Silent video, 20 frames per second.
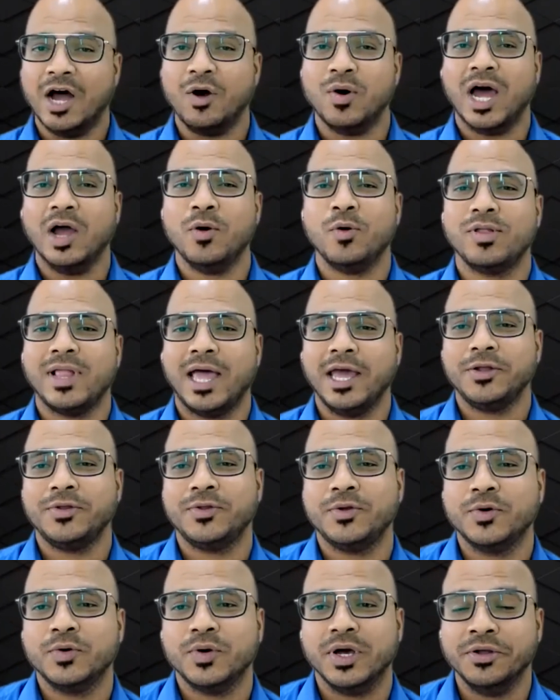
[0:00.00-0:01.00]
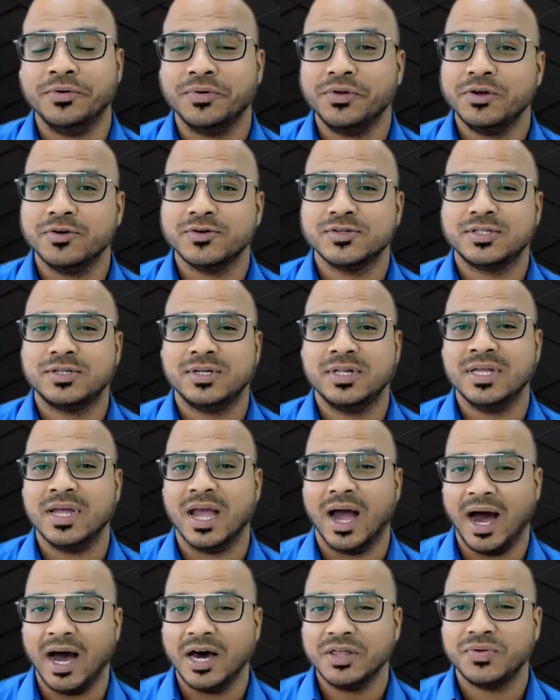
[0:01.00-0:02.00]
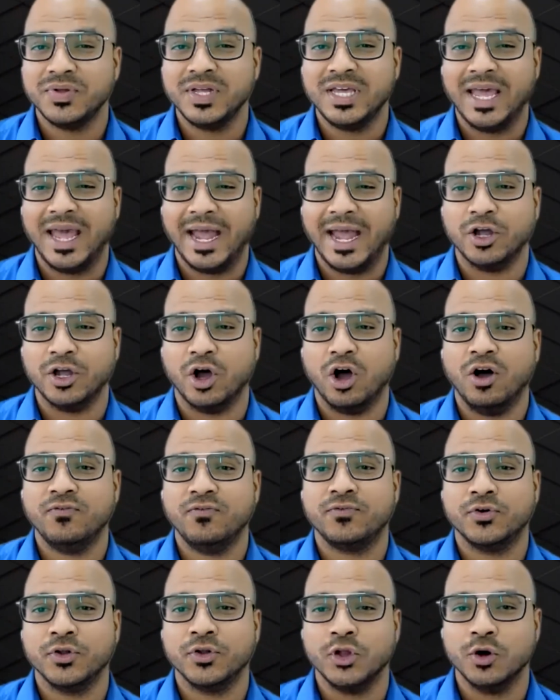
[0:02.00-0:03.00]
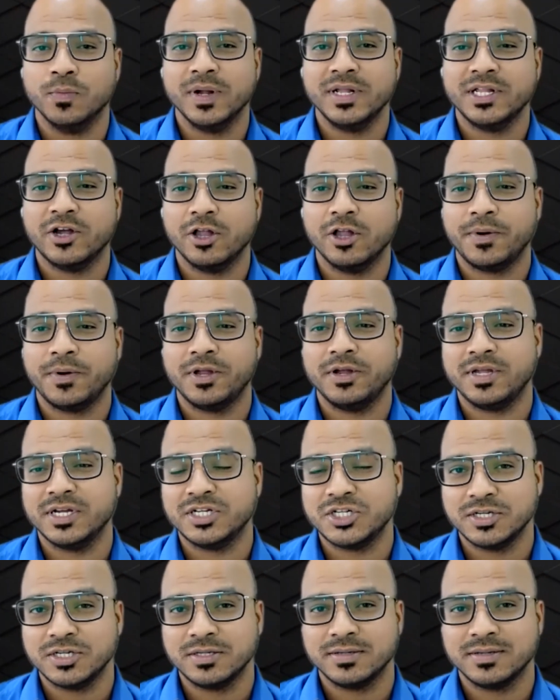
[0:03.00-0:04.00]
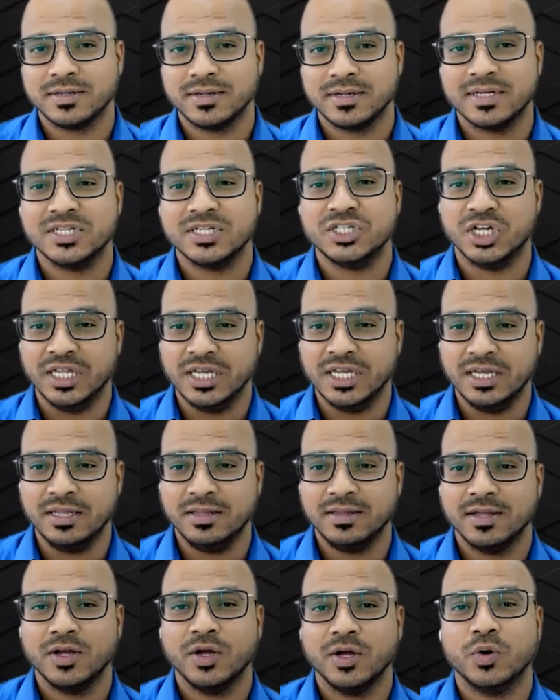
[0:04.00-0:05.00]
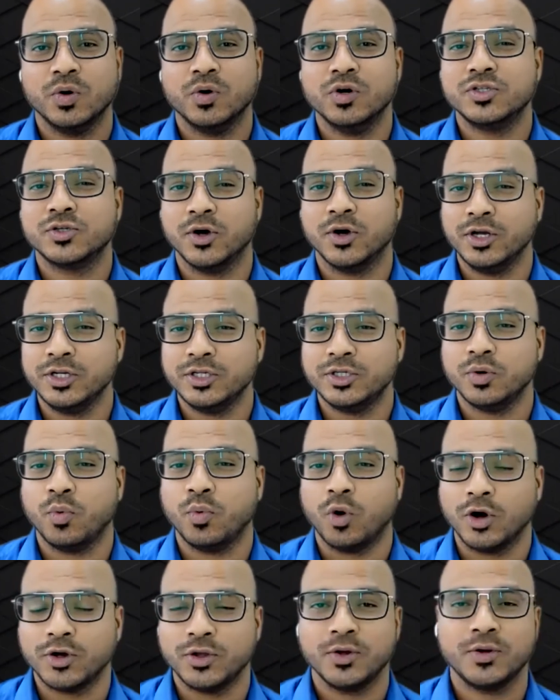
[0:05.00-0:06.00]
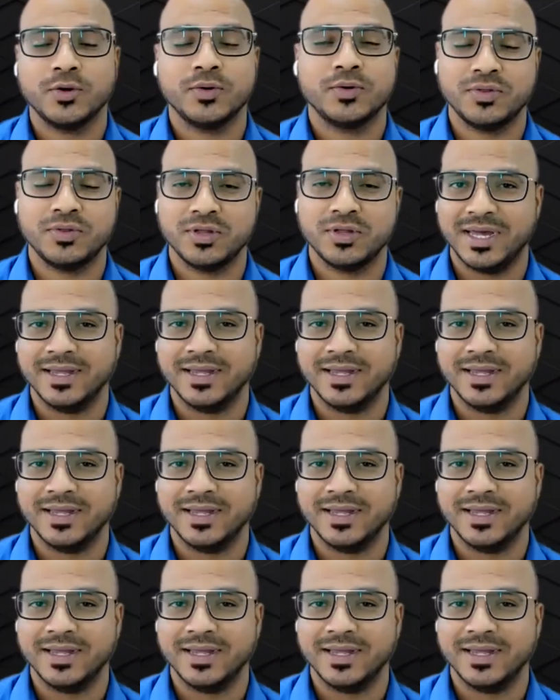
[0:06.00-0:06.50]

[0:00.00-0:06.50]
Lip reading: would like to introduce the R3 Head of Global Developer Relations, Janine, who is going to walk you through the day.